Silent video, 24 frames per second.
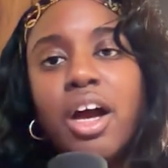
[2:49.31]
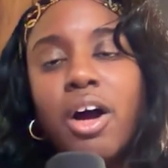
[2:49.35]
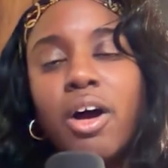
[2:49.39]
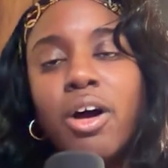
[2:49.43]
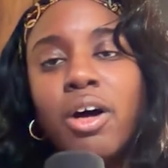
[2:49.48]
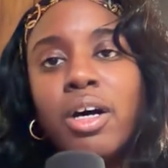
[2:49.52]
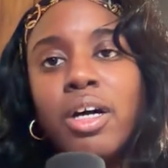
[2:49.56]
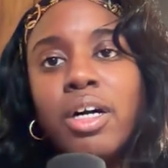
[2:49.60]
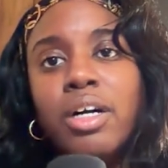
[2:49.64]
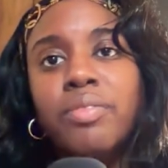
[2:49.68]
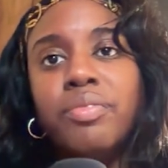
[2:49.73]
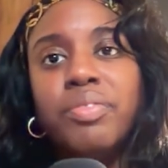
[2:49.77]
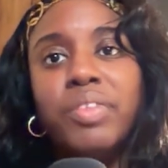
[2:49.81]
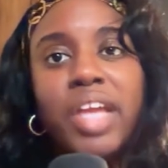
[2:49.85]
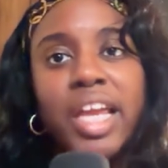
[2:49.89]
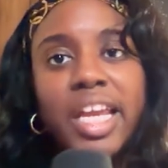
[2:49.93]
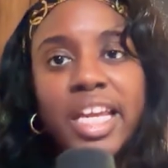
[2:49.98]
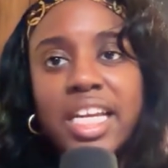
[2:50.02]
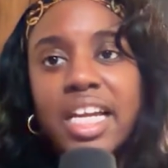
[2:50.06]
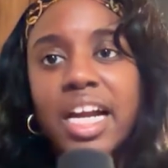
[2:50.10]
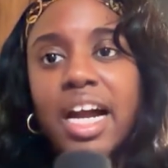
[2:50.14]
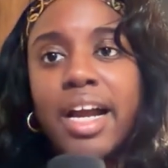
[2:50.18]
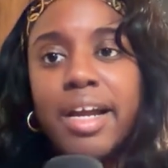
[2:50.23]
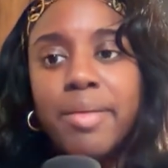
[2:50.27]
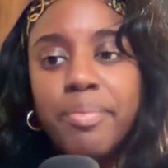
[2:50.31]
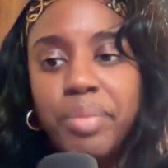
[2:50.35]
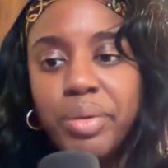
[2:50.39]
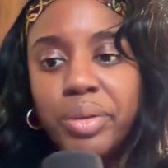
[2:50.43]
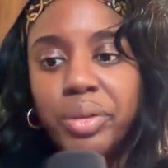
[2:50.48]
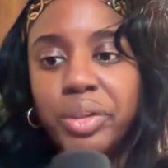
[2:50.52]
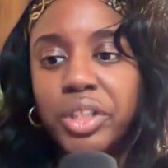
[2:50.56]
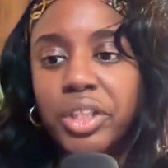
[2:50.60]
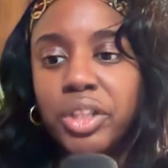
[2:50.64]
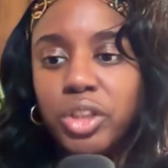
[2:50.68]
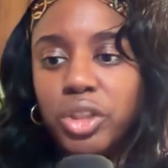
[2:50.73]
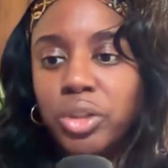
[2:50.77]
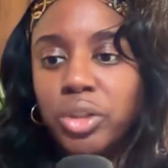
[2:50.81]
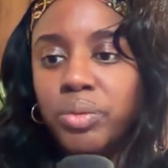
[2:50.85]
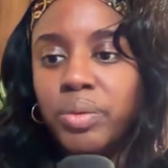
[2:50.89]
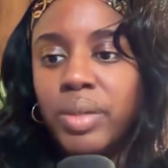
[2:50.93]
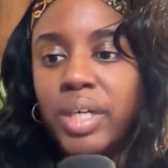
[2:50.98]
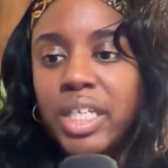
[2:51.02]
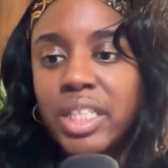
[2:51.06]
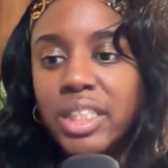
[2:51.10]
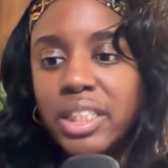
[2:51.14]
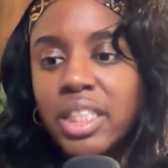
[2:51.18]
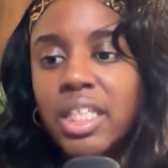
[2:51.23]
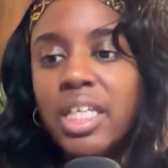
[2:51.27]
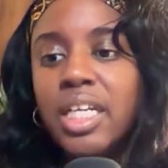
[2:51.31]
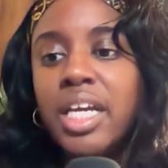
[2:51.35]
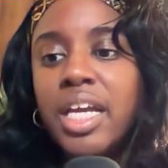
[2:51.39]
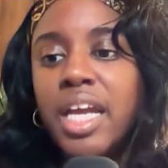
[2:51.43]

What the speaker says: AI built into it,